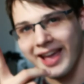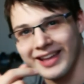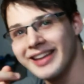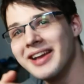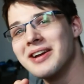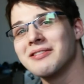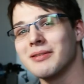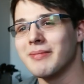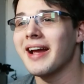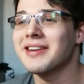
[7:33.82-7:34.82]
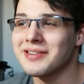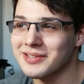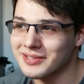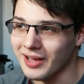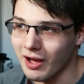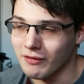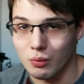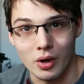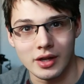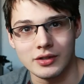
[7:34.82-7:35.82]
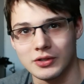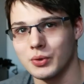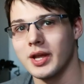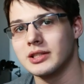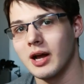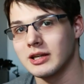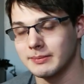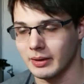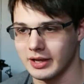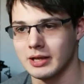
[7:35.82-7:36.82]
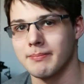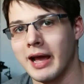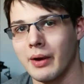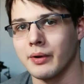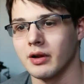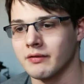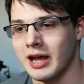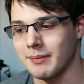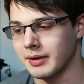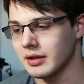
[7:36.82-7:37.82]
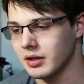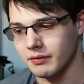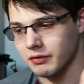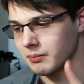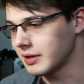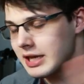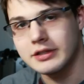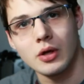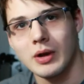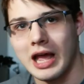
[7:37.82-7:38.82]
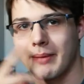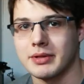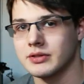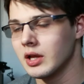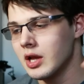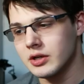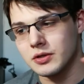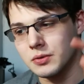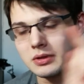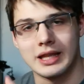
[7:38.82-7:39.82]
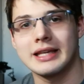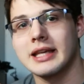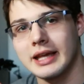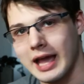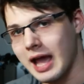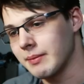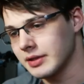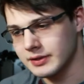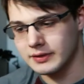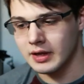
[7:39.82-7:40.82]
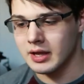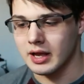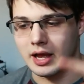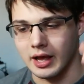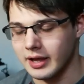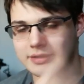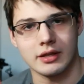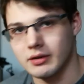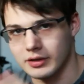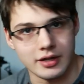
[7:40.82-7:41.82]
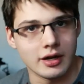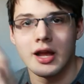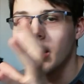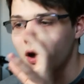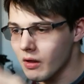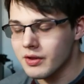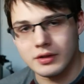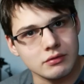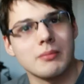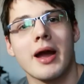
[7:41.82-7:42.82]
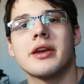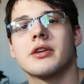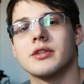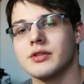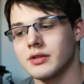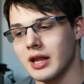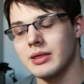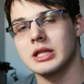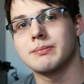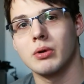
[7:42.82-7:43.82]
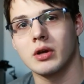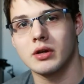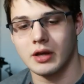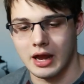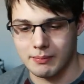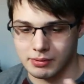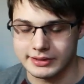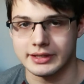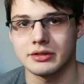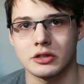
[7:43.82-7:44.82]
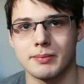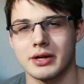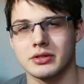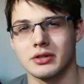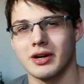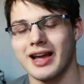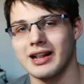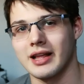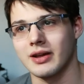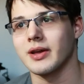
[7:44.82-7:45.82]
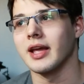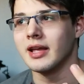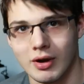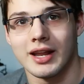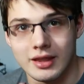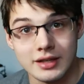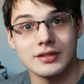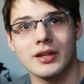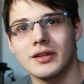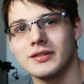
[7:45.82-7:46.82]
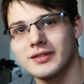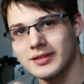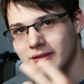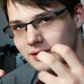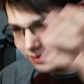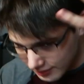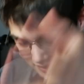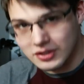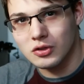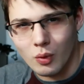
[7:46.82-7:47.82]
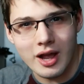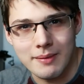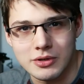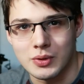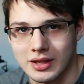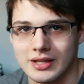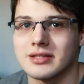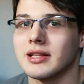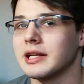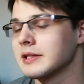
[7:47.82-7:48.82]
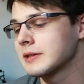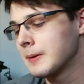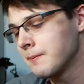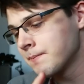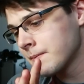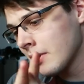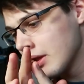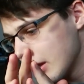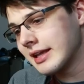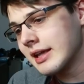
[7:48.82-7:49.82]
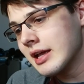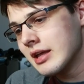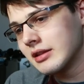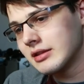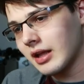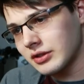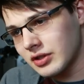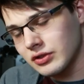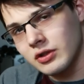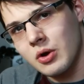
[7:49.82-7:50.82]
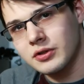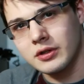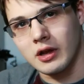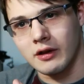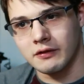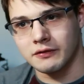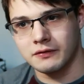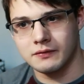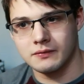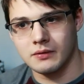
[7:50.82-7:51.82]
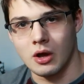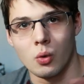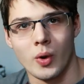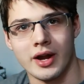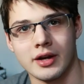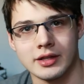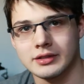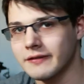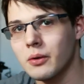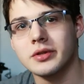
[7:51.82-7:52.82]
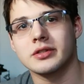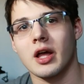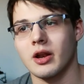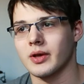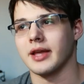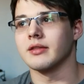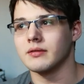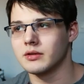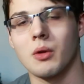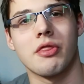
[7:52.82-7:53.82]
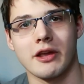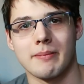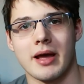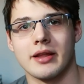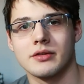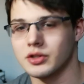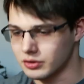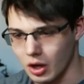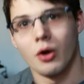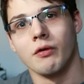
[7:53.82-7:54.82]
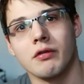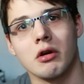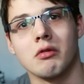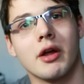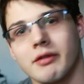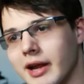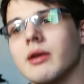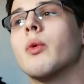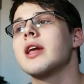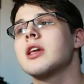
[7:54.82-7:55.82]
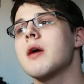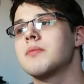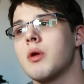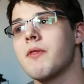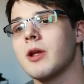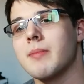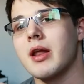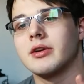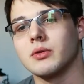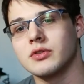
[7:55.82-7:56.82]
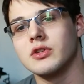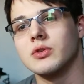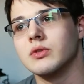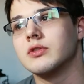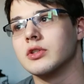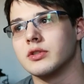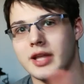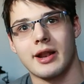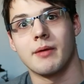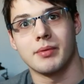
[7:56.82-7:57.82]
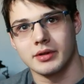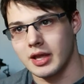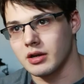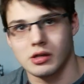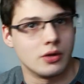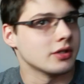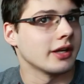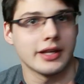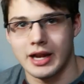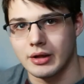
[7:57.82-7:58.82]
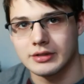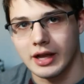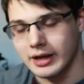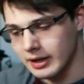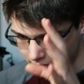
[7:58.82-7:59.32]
A, remind reminders of what Duhigg talks about in Power of Habit, from keystone habits to linking habits, etc., uh, etc. Et All the reminders in this book plus the introspection are kind of like, okay, right, this is this is why I'm doing these things. And secondly, there's this notion of awareness. I've always thought, okay, don't think about it. Just go for a run, right? Wake up, don't think about it, don't snooze, just get up and get your clothes on and get outside.